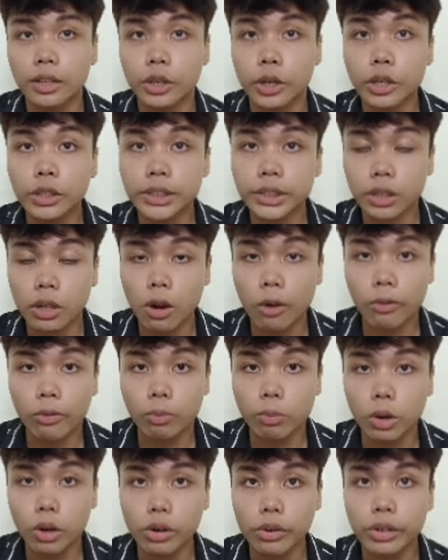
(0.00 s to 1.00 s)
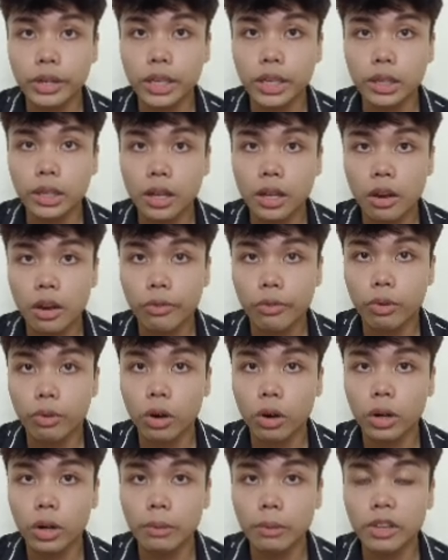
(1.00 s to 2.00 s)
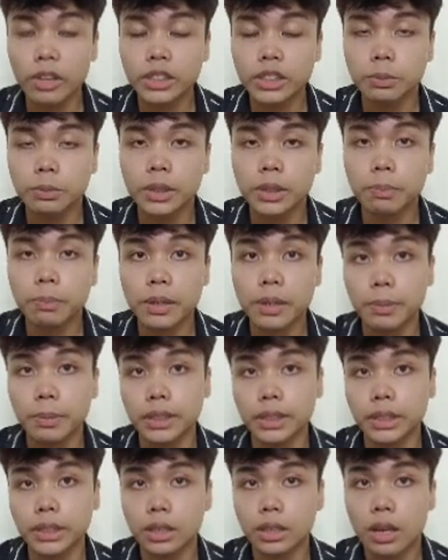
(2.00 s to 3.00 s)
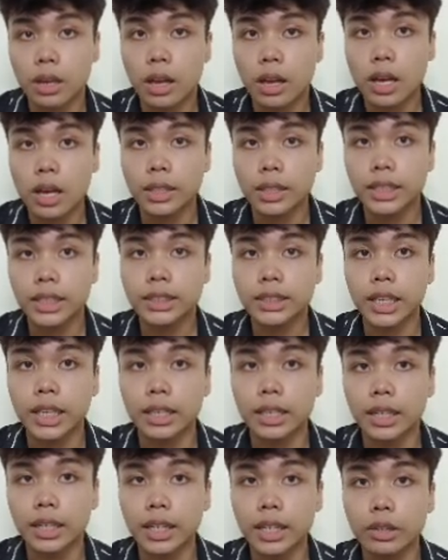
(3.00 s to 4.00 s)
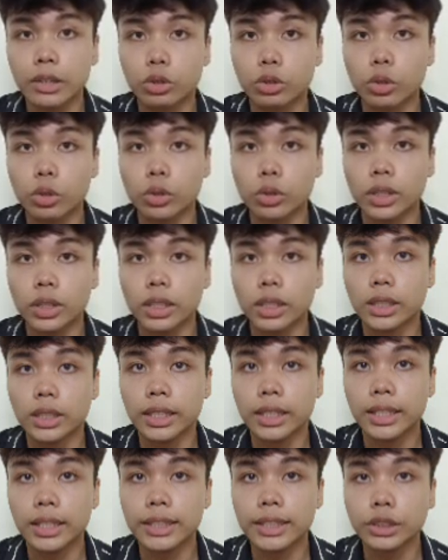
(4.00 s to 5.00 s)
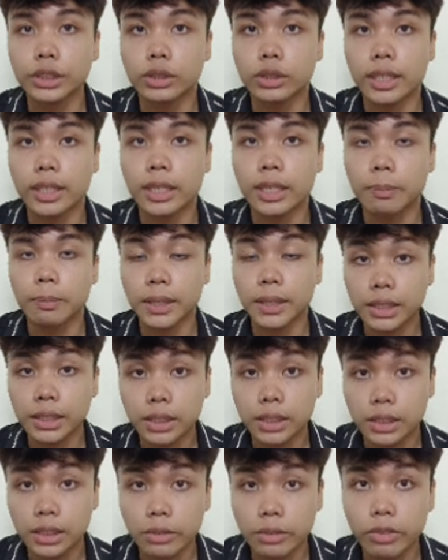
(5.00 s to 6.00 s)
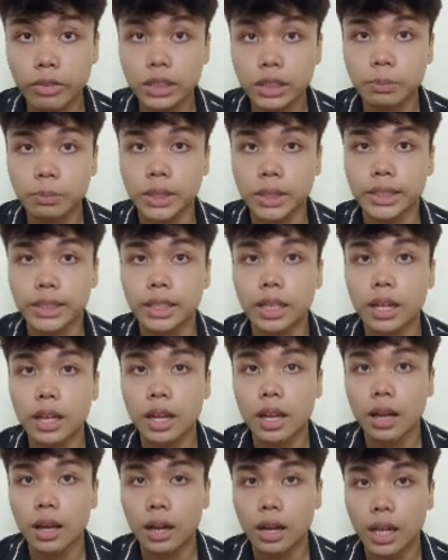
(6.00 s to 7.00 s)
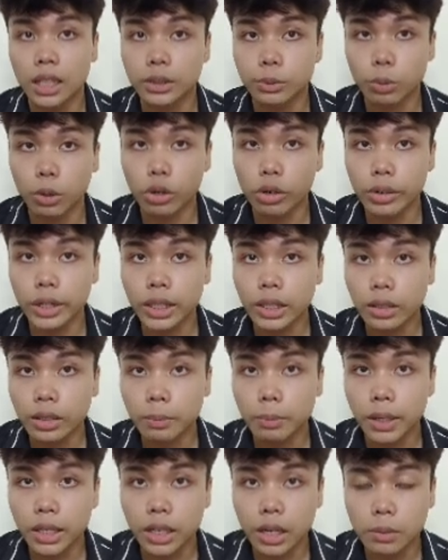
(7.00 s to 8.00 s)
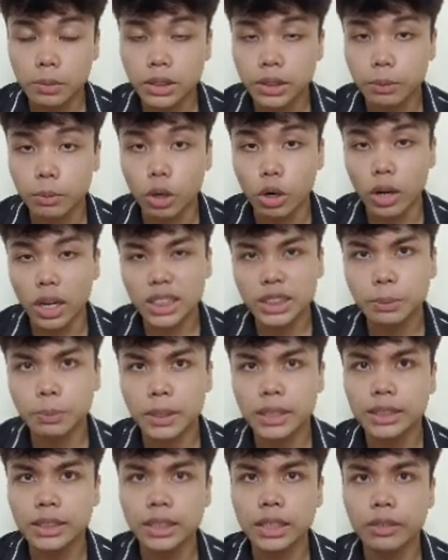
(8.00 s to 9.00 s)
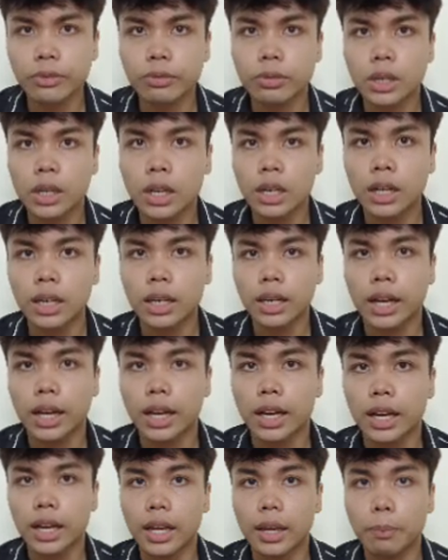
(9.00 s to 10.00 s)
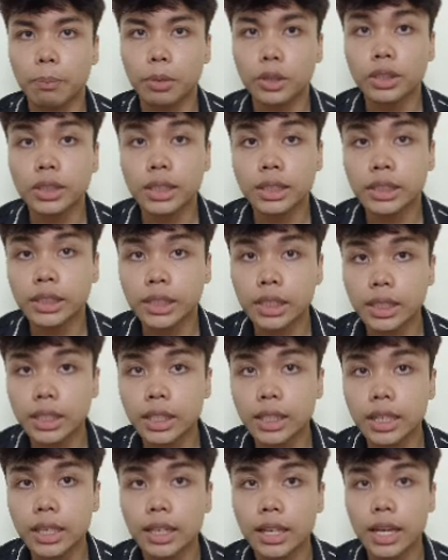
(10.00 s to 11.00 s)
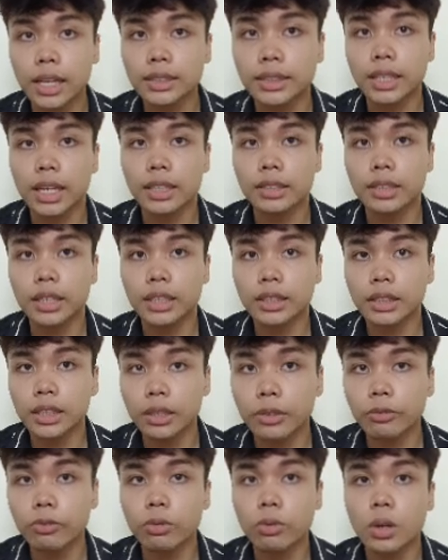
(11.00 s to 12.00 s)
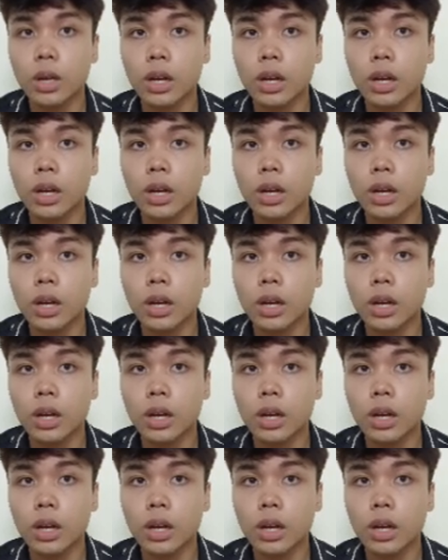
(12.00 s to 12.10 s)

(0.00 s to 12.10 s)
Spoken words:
costs of borrowing for investment purpose. This can lead to a decrease in business investment as borrowing becomes more expensive and potentially less attractive.